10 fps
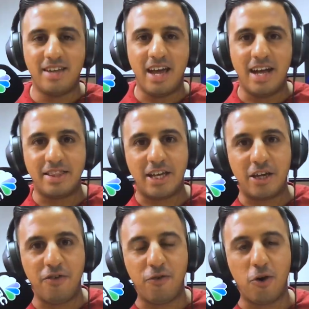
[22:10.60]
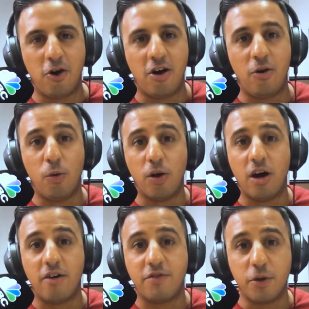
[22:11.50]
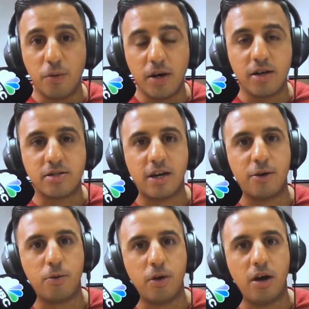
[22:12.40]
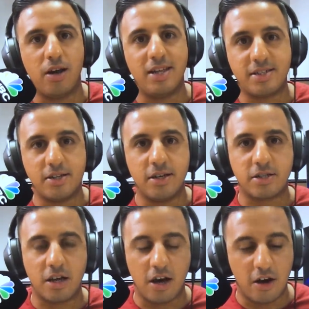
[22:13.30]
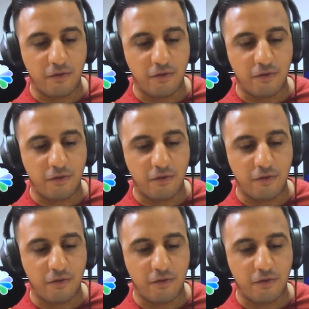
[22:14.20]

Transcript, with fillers: Yeah, and thank you for our, all our viewers and all our listeners uh,